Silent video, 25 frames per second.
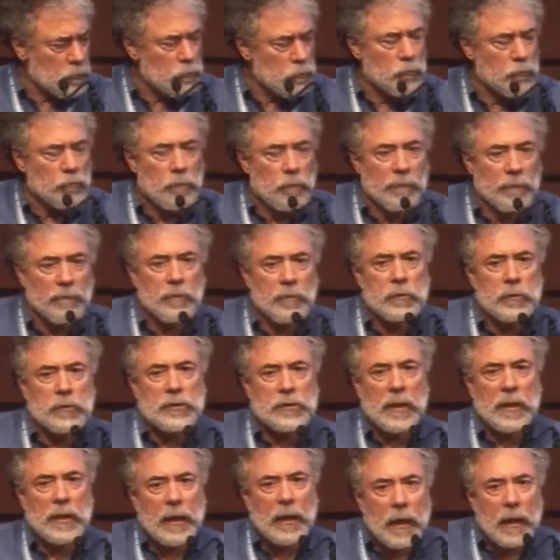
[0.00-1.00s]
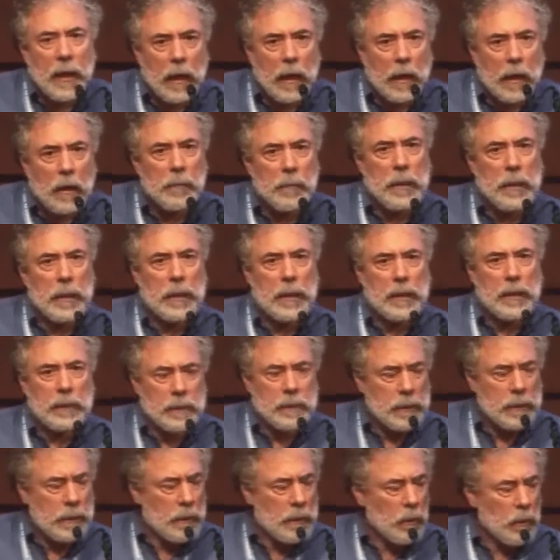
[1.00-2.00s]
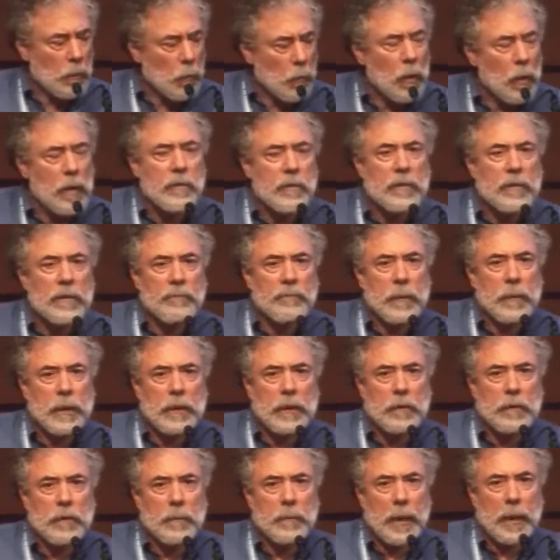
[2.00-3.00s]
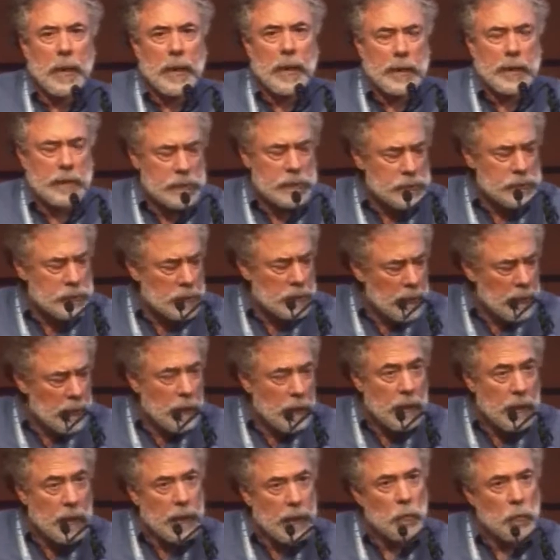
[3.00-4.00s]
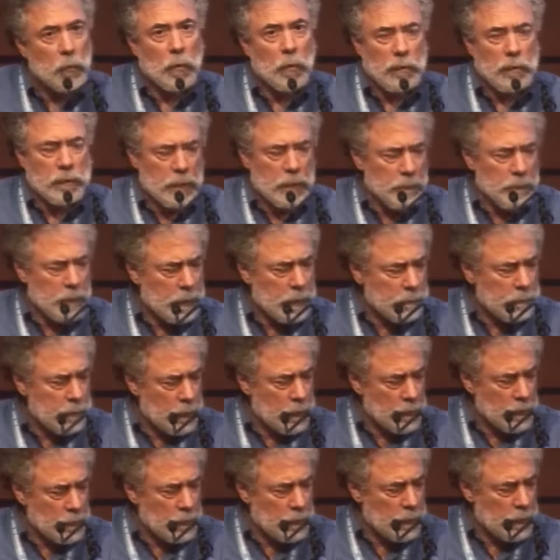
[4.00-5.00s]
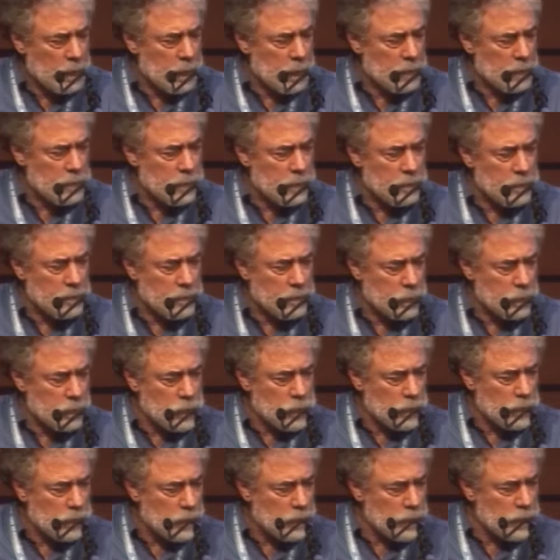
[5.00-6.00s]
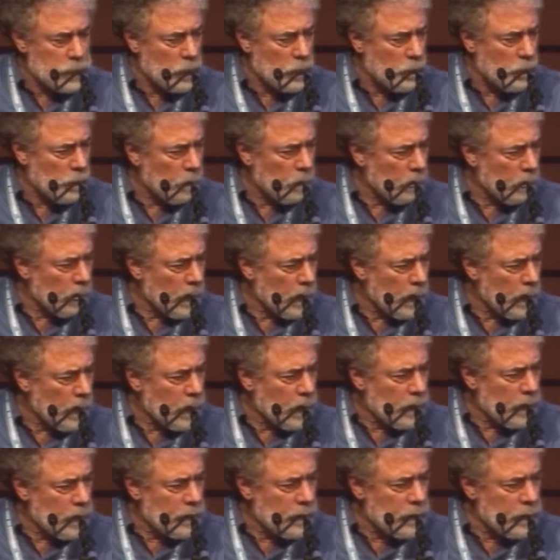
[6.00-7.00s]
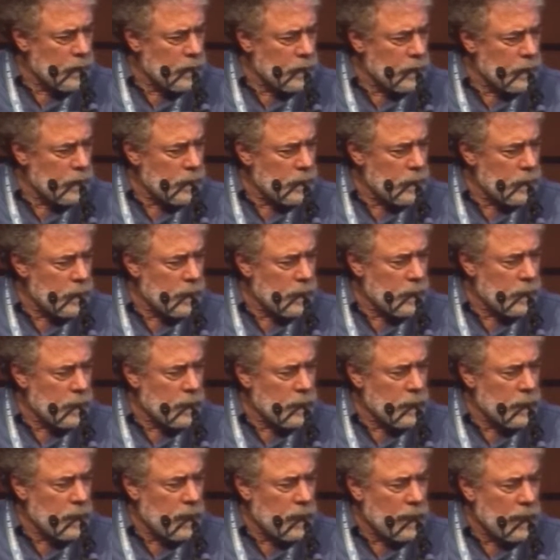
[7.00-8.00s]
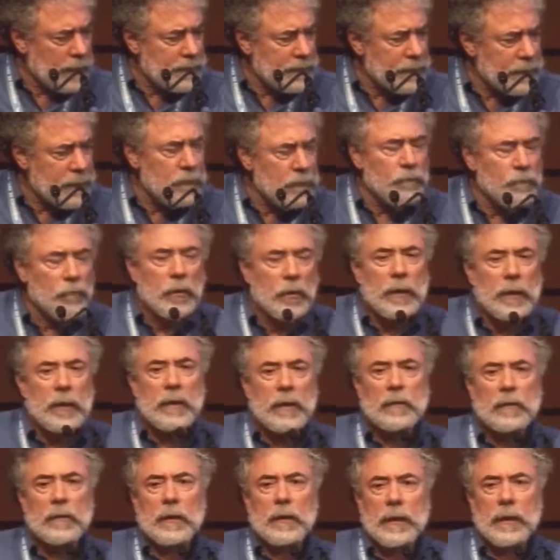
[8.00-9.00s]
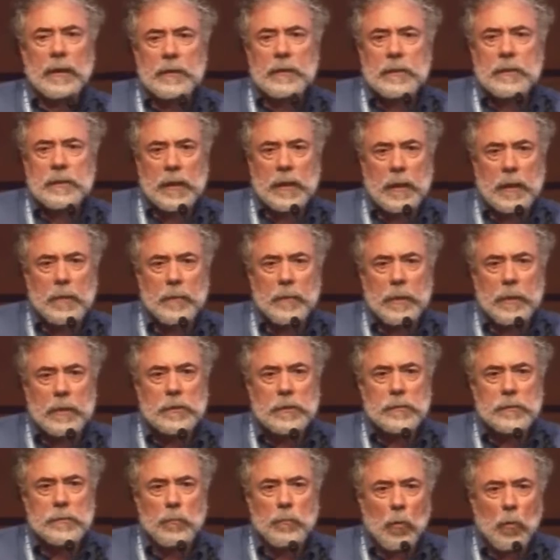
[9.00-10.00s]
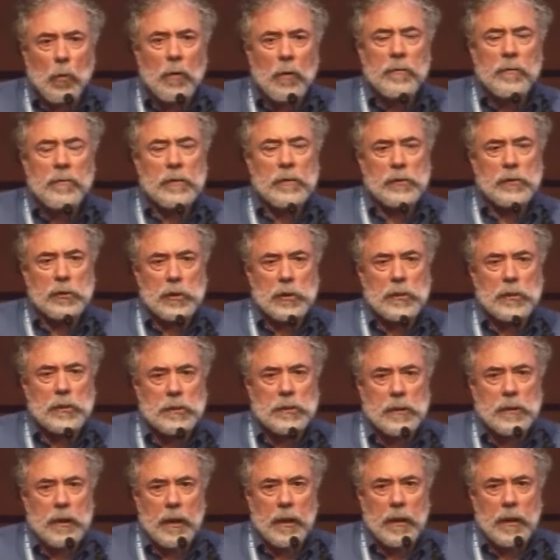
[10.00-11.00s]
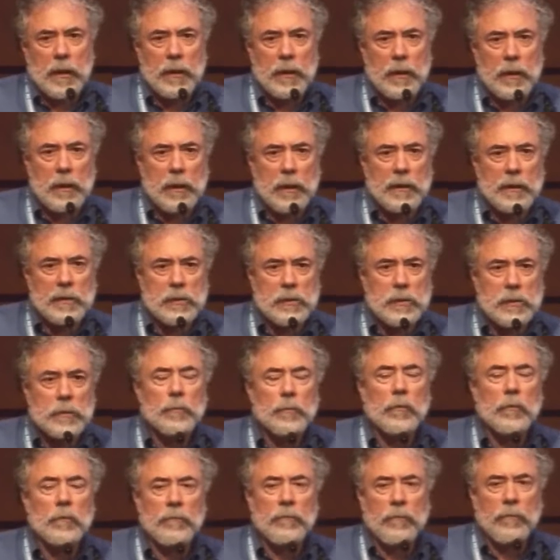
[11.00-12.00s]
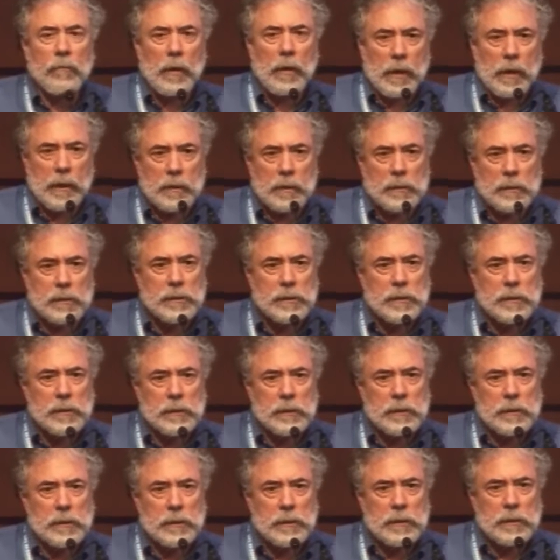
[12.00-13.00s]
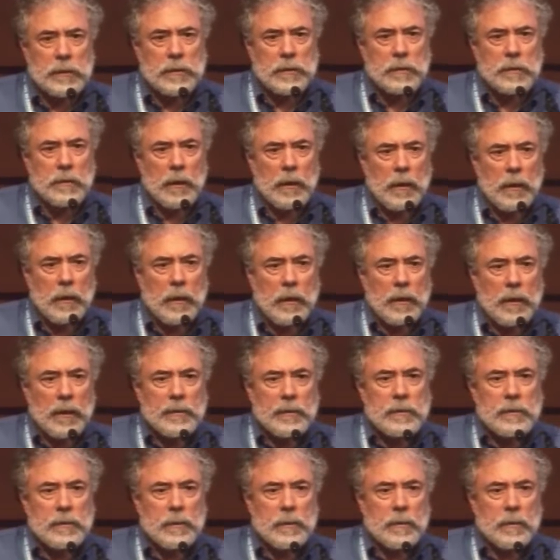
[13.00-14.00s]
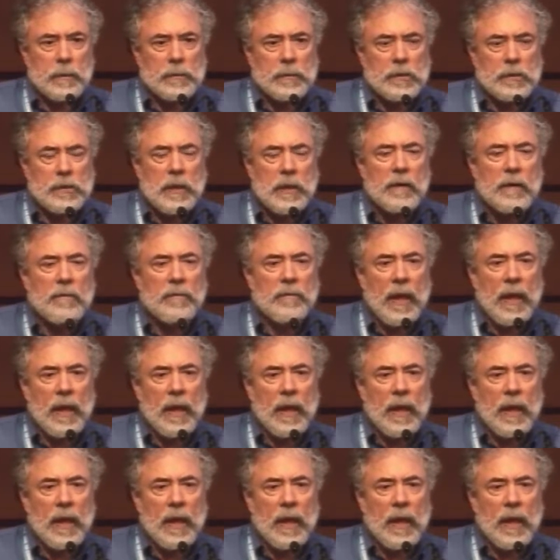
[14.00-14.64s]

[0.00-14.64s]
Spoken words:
rivers that accommodate where they've been in the past and where they might be going into the future. So the idea of reading the landscape is more than just a simple phrase. It's a set